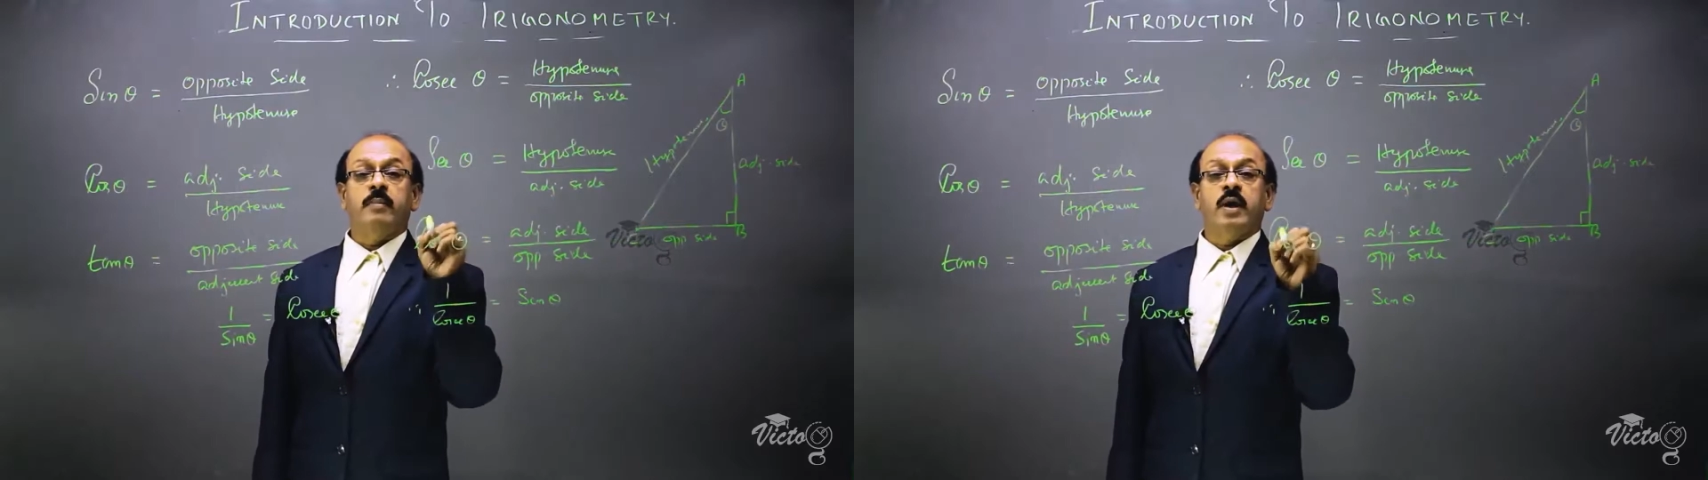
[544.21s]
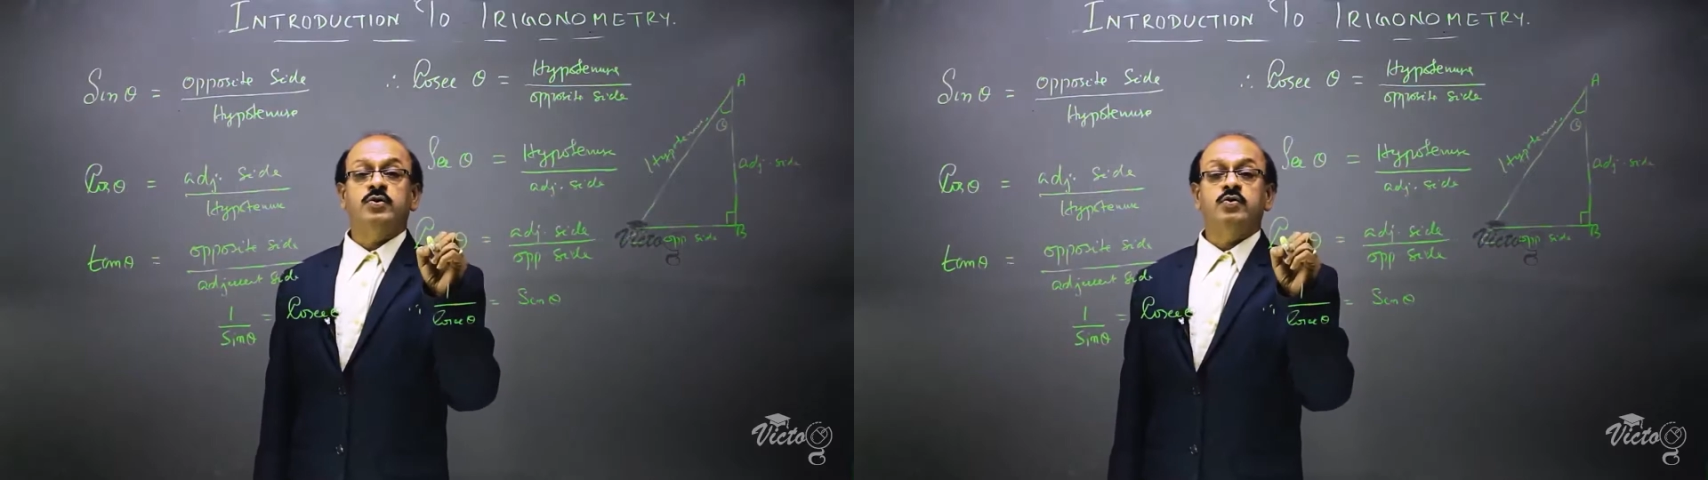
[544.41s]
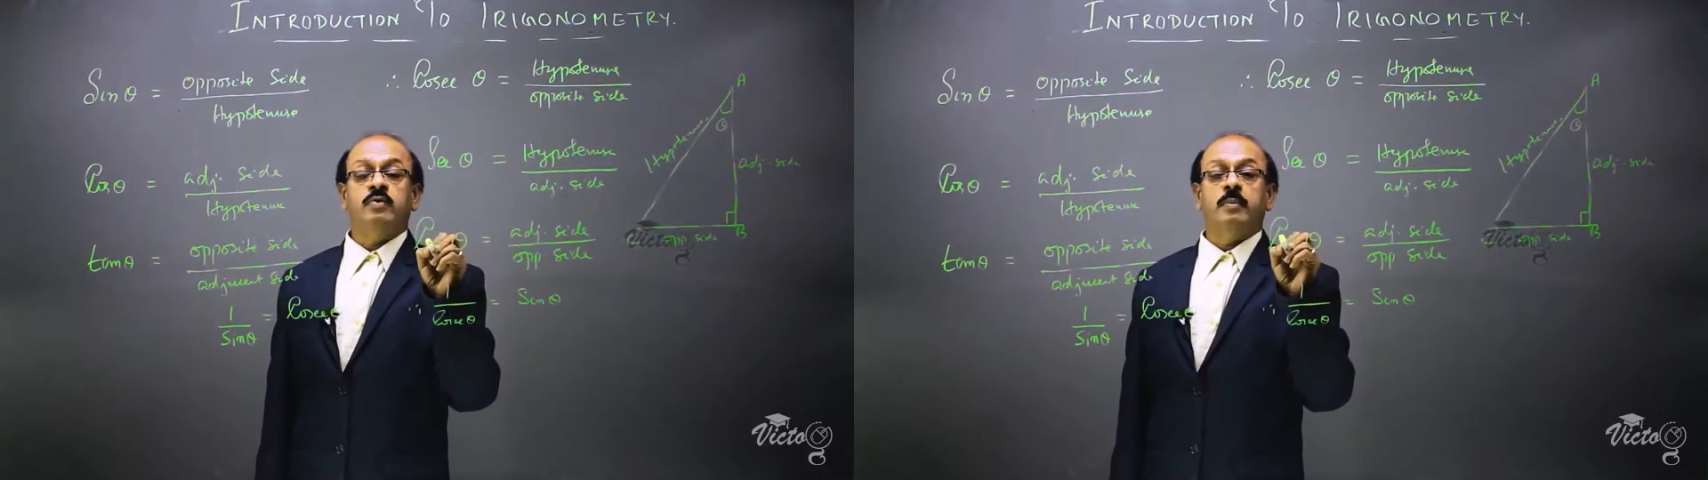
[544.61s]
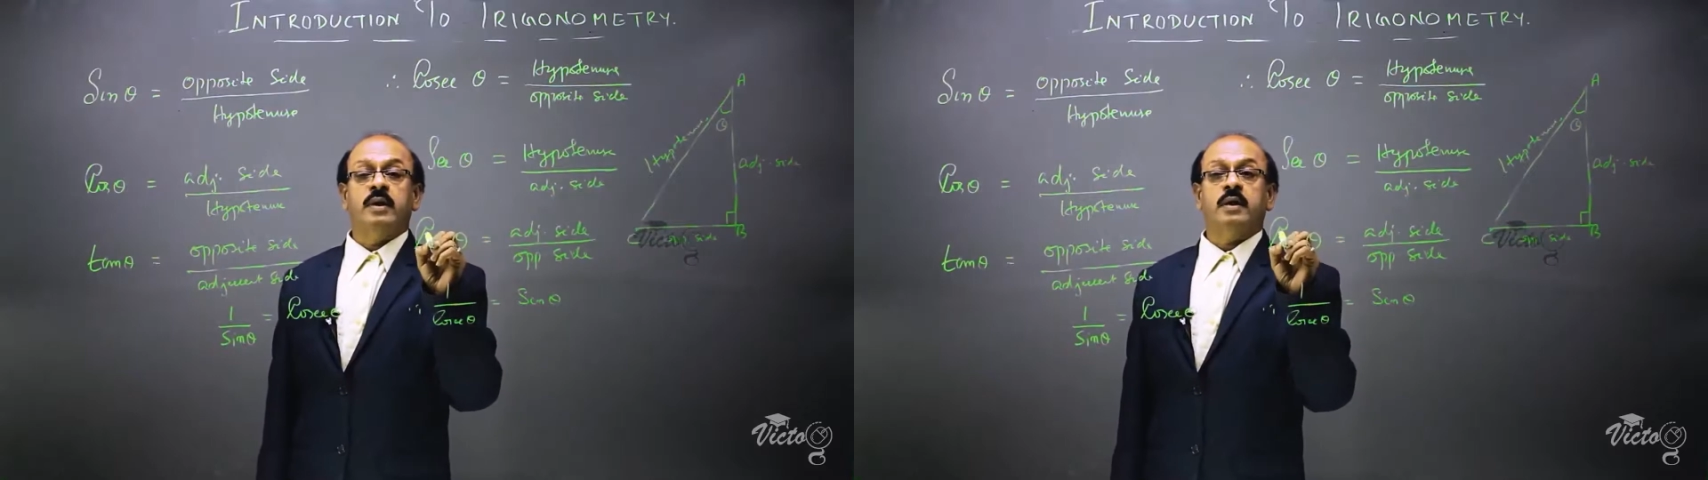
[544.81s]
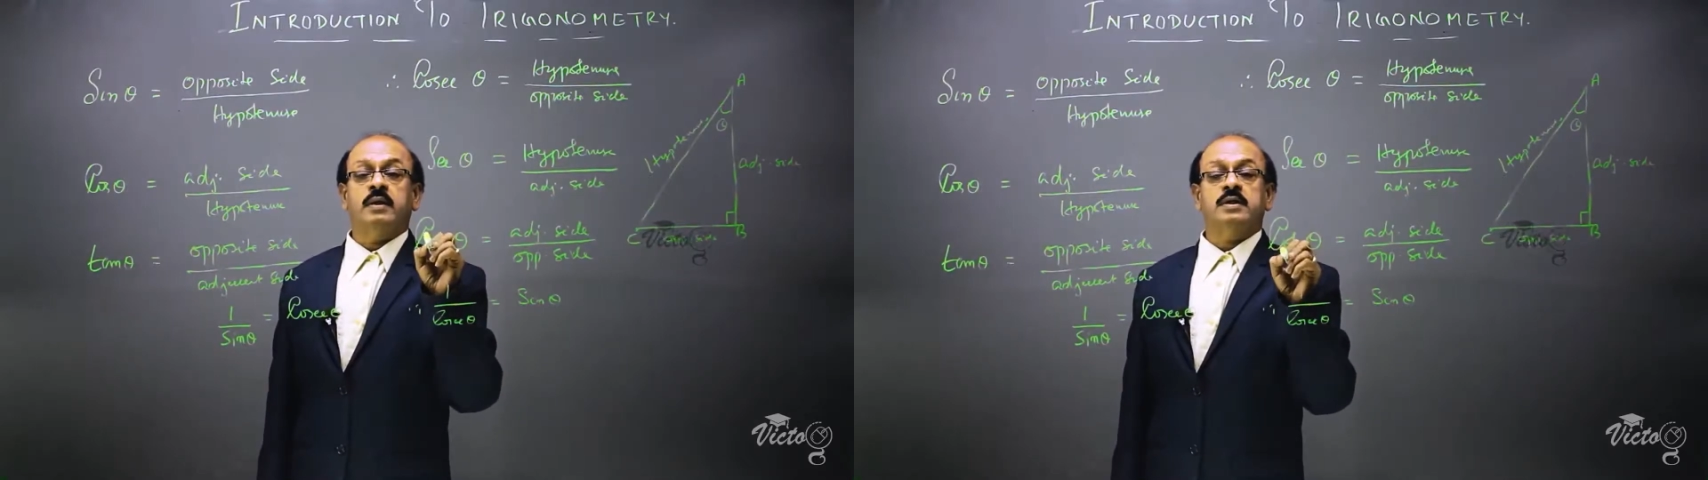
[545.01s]
by 2 will
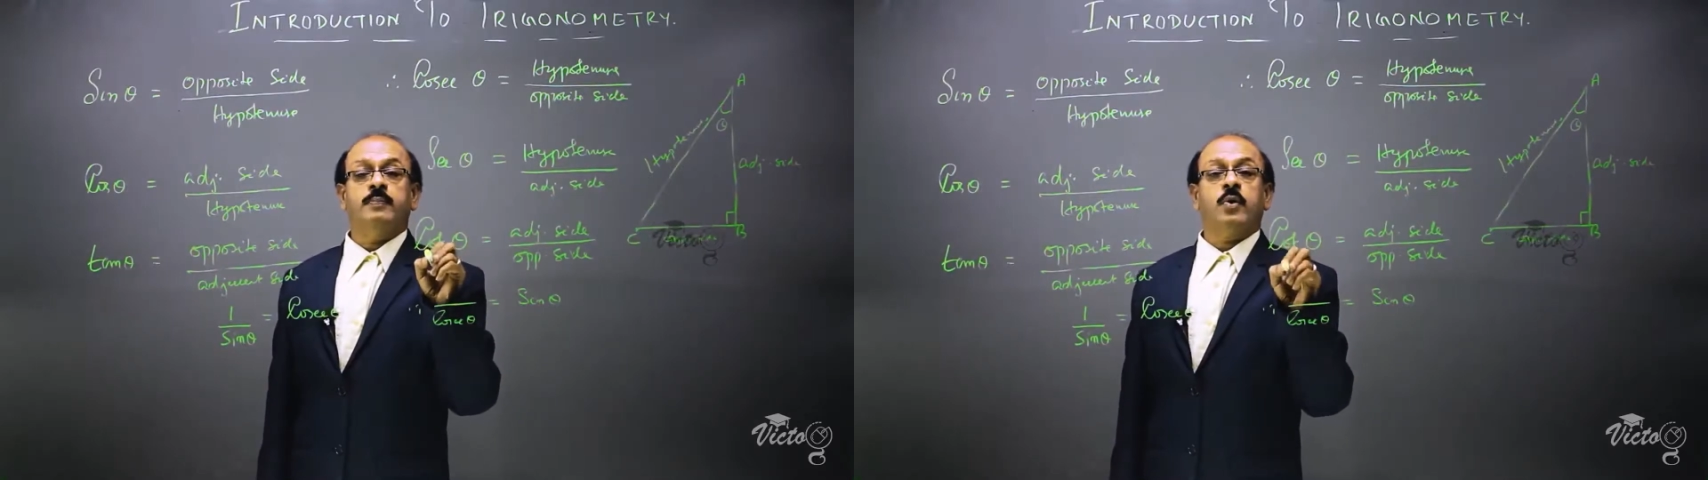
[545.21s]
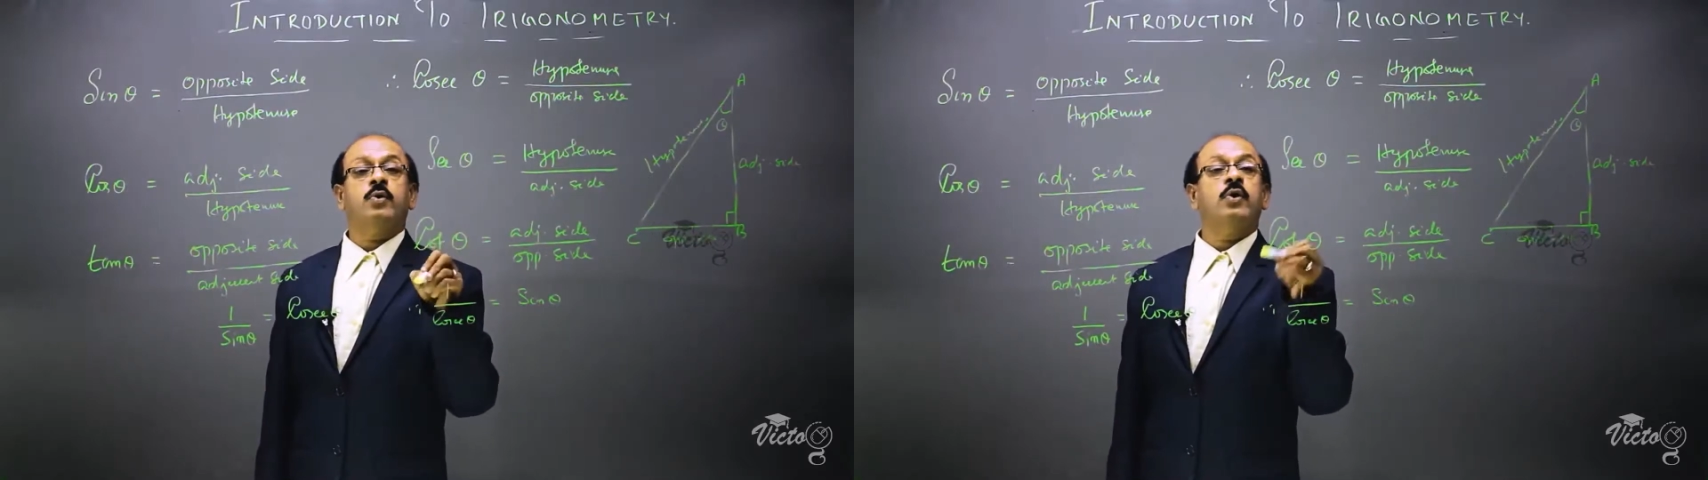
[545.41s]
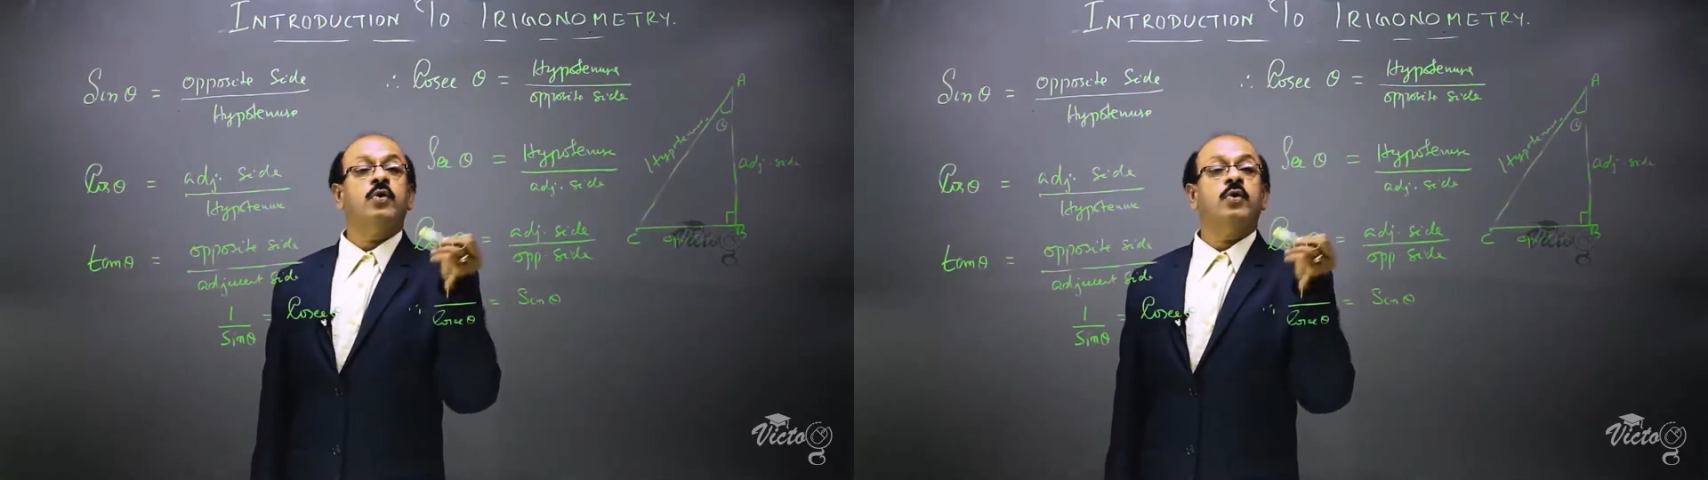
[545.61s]
be the reciprocal